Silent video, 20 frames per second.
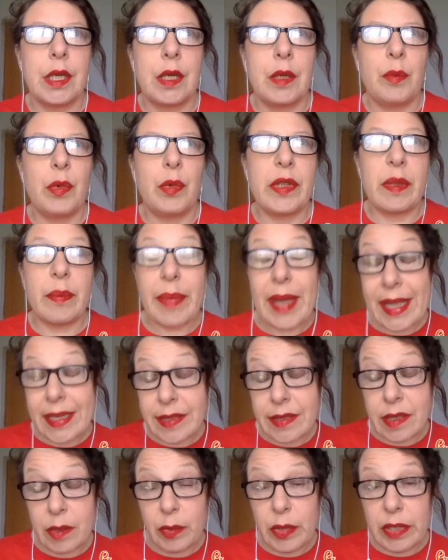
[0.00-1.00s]
were the
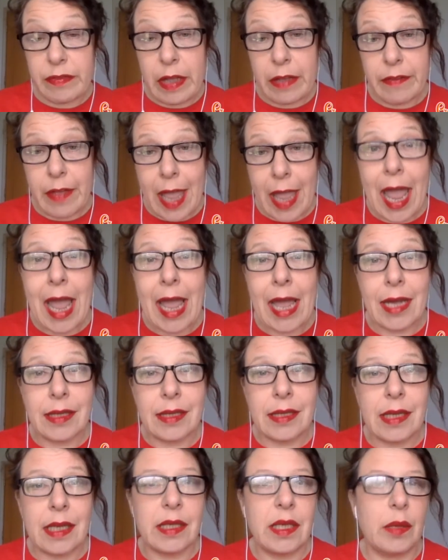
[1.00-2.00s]
best that we've ever had.
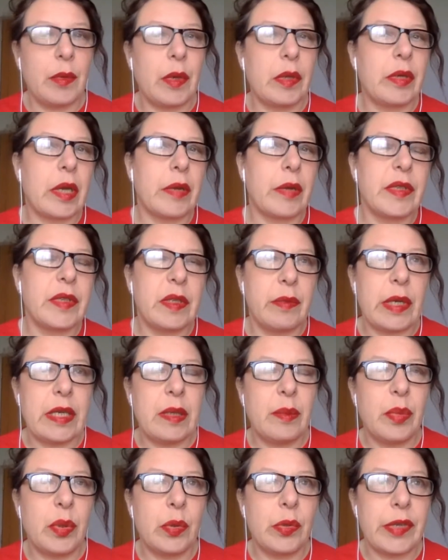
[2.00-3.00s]
And I won't go into any
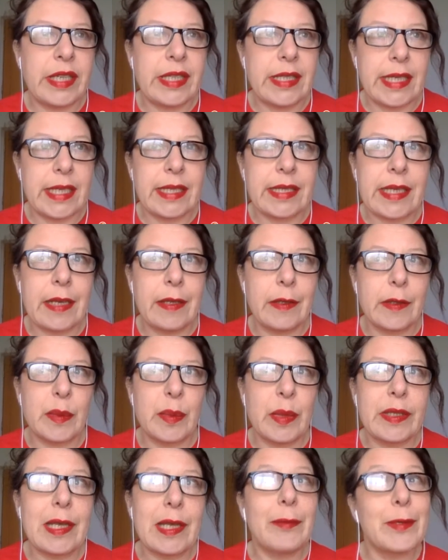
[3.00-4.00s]
boring details,
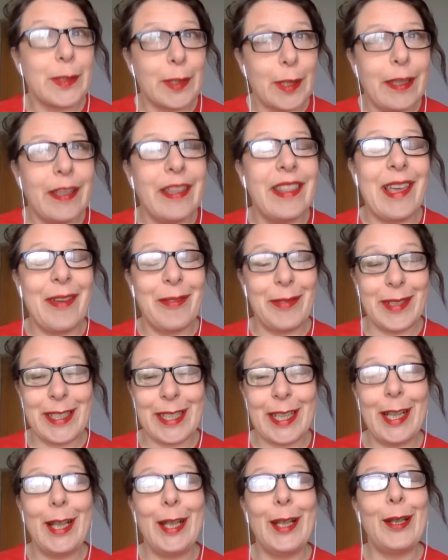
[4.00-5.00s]
but there was a there was
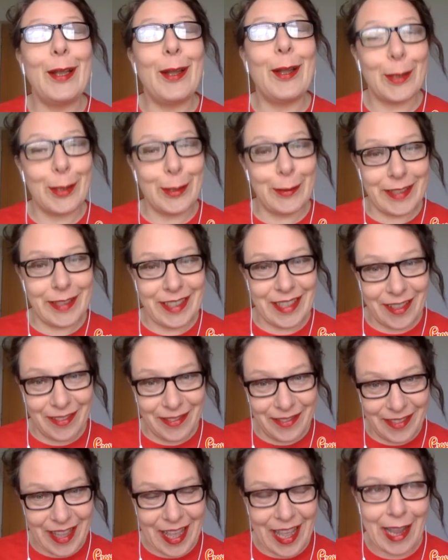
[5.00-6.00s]
a lot of
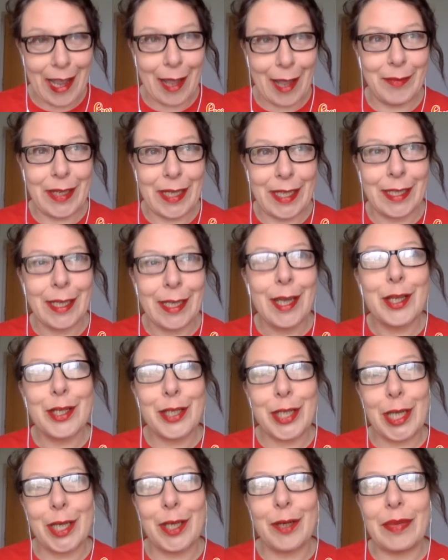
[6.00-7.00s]
stuff there. I mean,
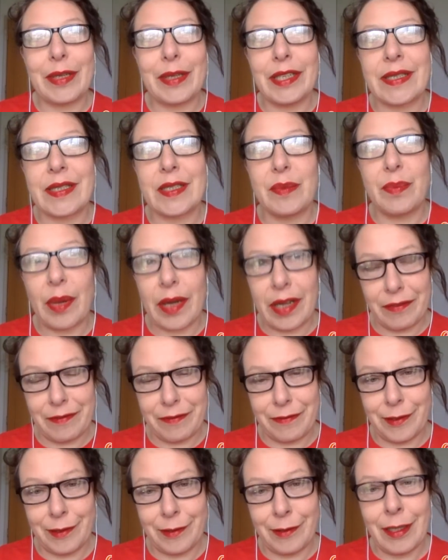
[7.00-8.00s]
she could be
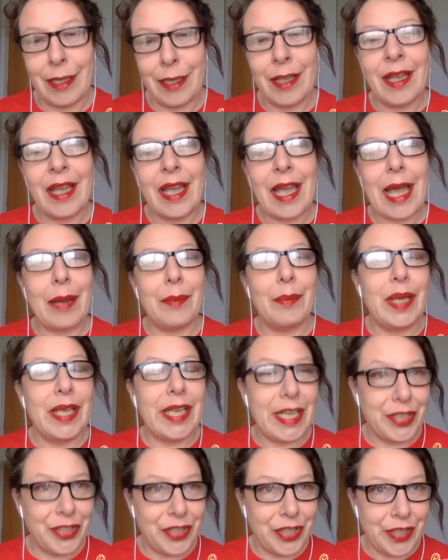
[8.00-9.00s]
spiteful and
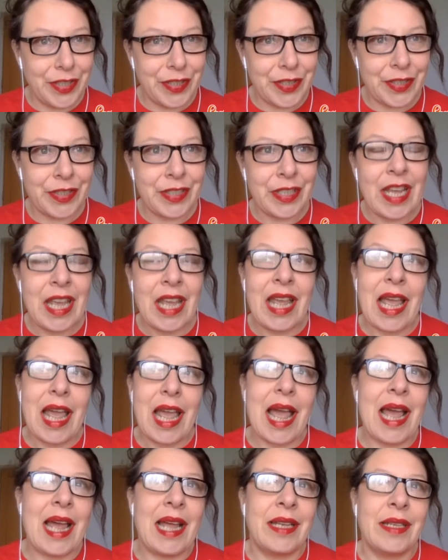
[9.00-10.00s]
malicious,
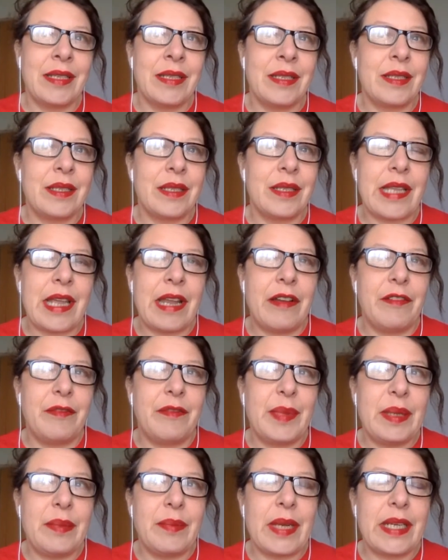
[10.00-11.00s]
and there have
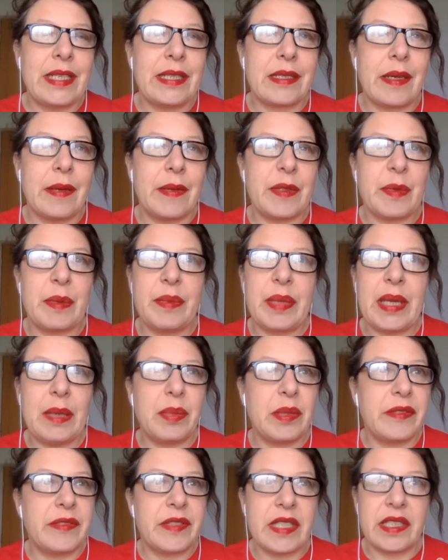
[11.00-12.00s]
been many times when
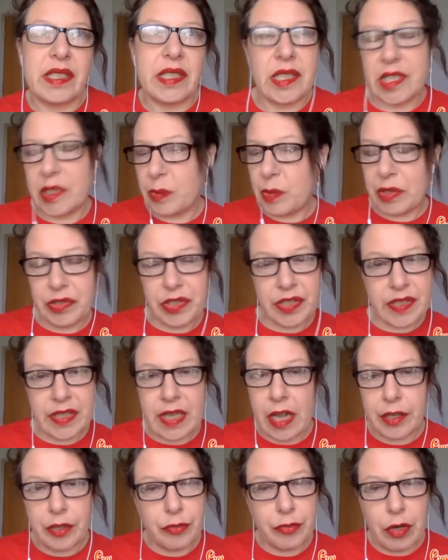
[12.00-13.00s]
people have just
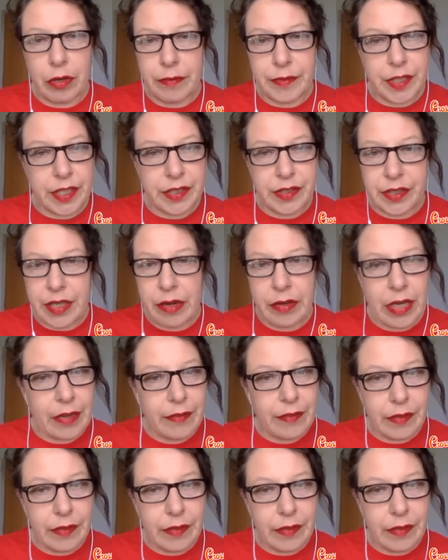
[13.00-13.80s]
cut her off, just don't have